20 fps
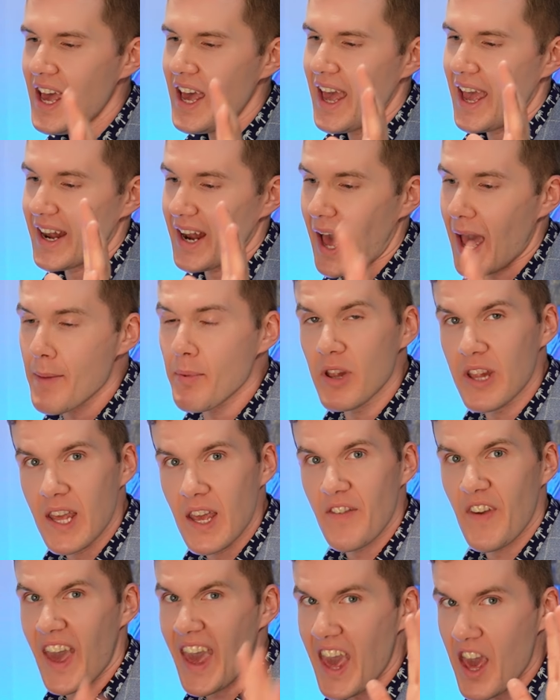and I
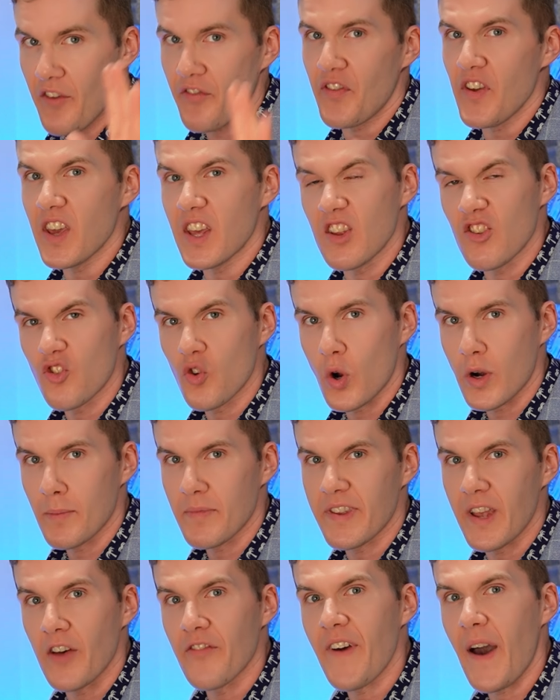believe if he can sort
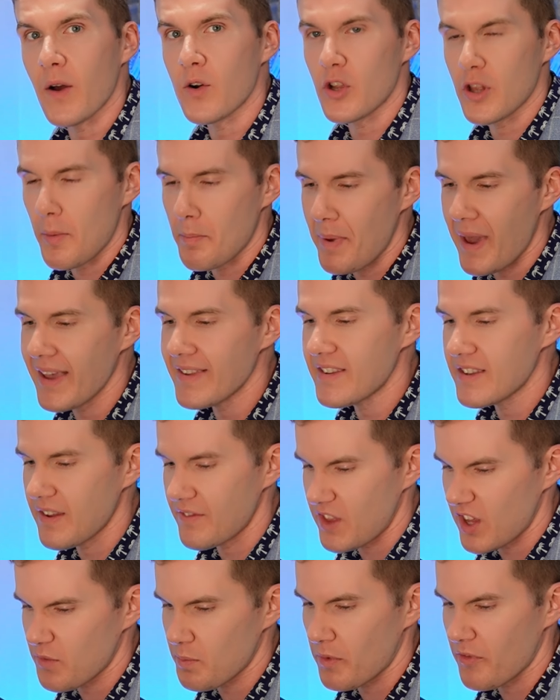himself out on the basis of
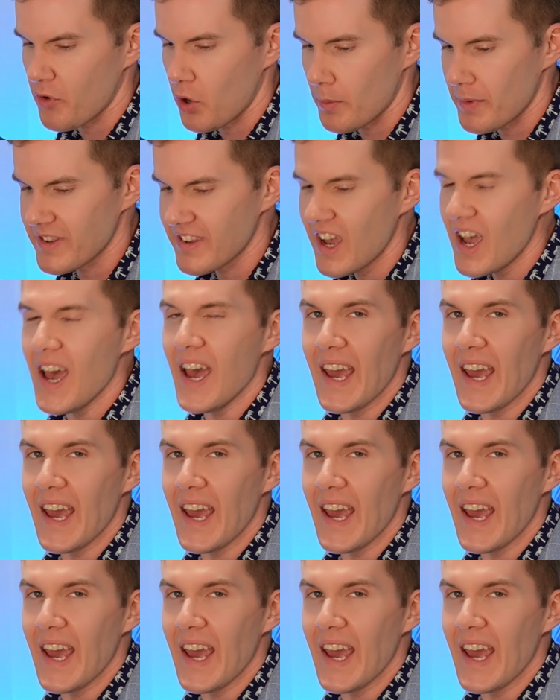this performance,